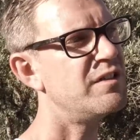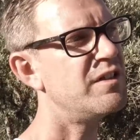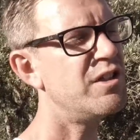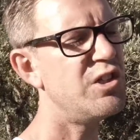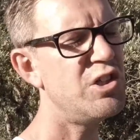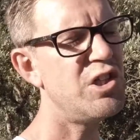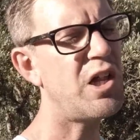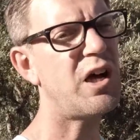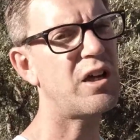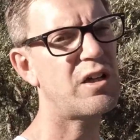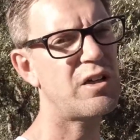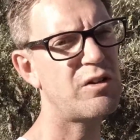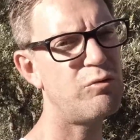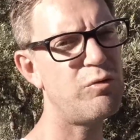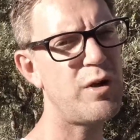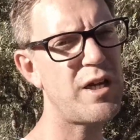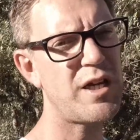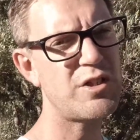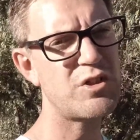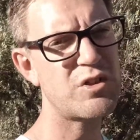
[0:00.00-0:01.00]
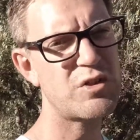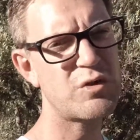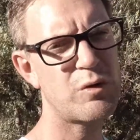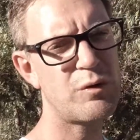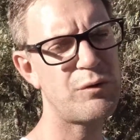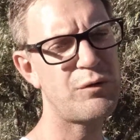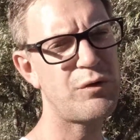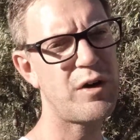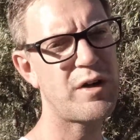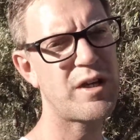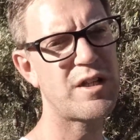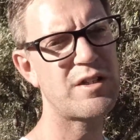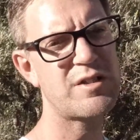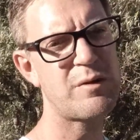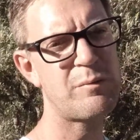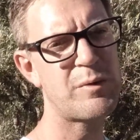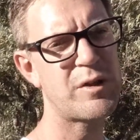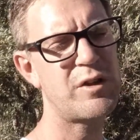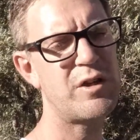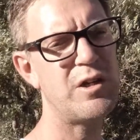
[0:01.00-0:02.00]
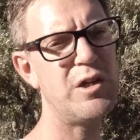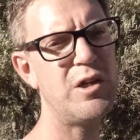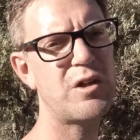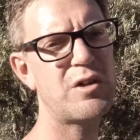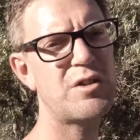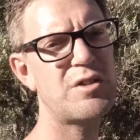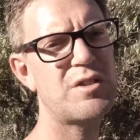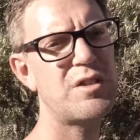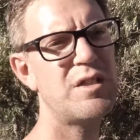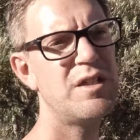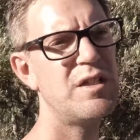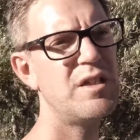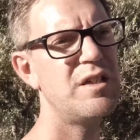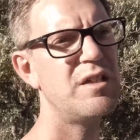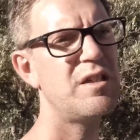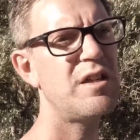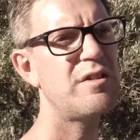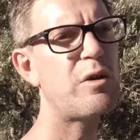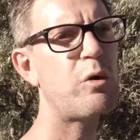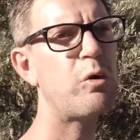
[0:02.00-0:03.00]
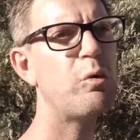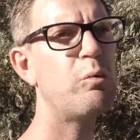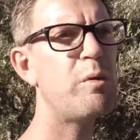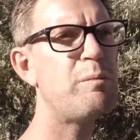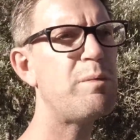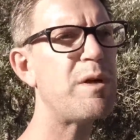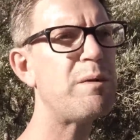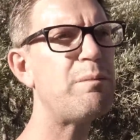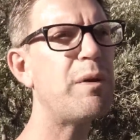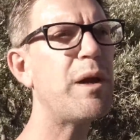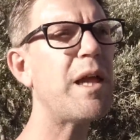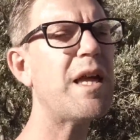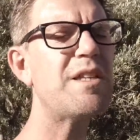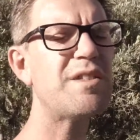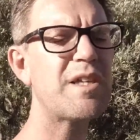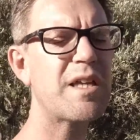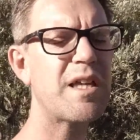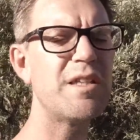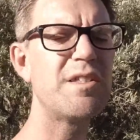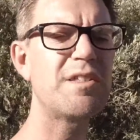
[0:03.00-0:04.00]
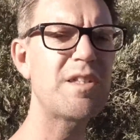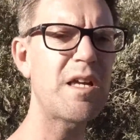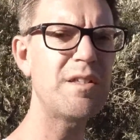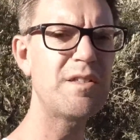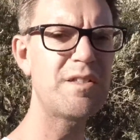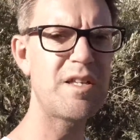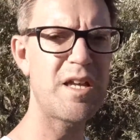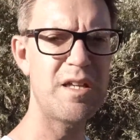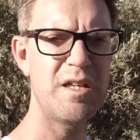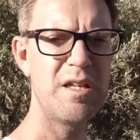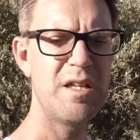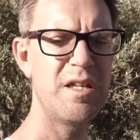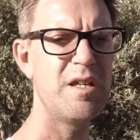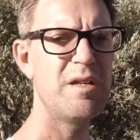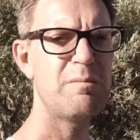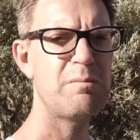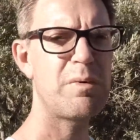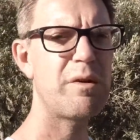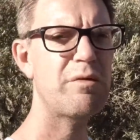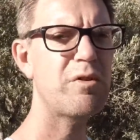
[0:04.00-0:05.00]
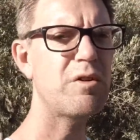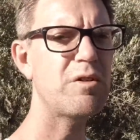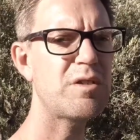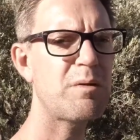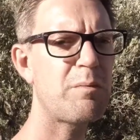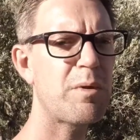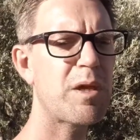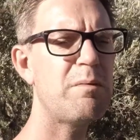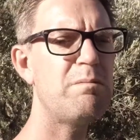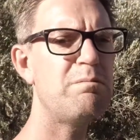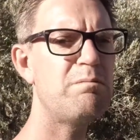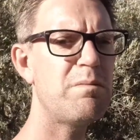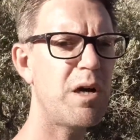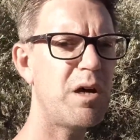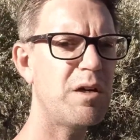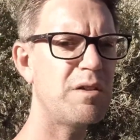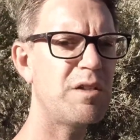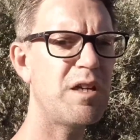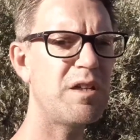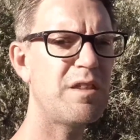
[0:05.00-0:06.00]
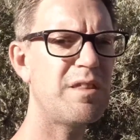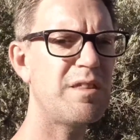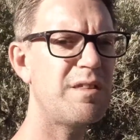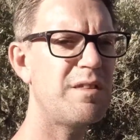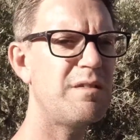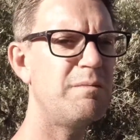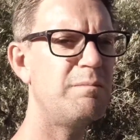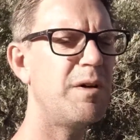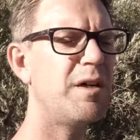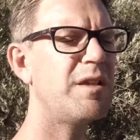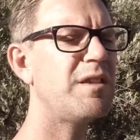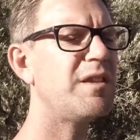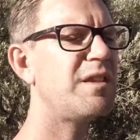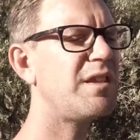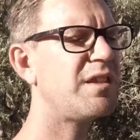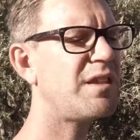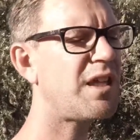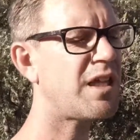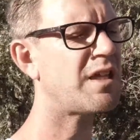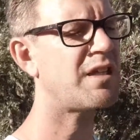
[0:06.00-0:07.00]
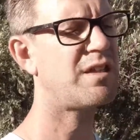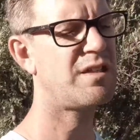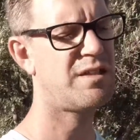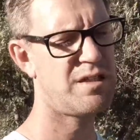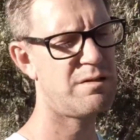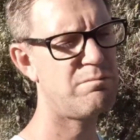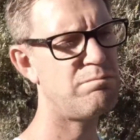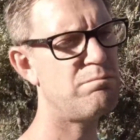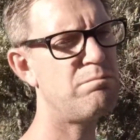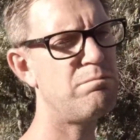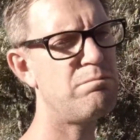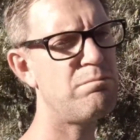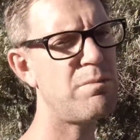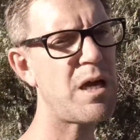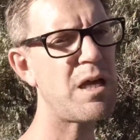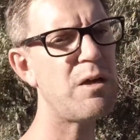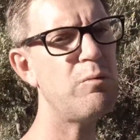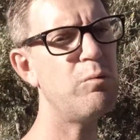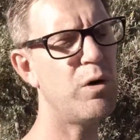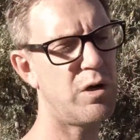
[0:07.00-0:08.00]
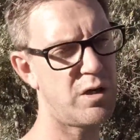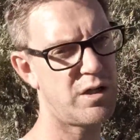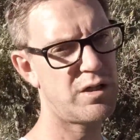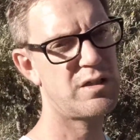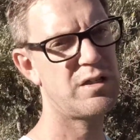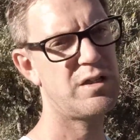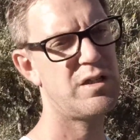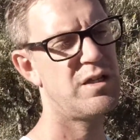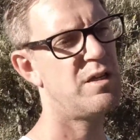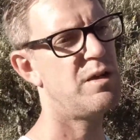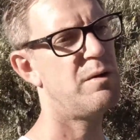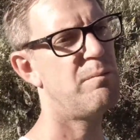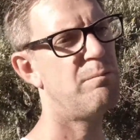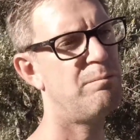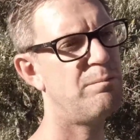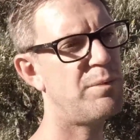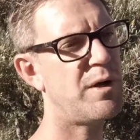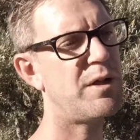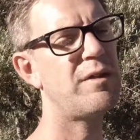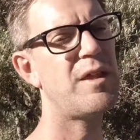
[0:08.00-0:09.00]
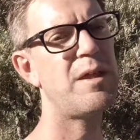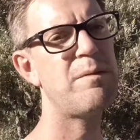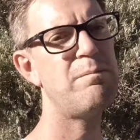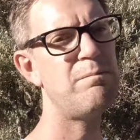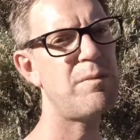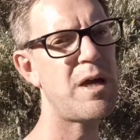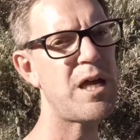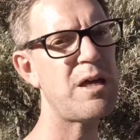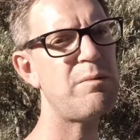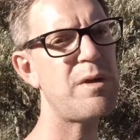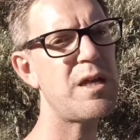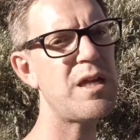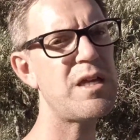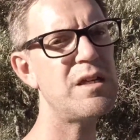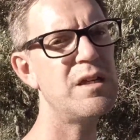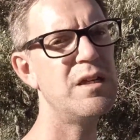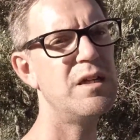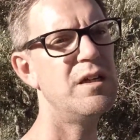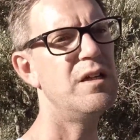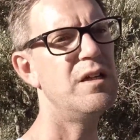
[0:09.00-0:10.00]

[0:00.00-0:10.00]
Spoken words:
luck really just sort of finding something that looks as though it would be pleasing at sunset. But I've got something in mind, and I think it may work, but there may be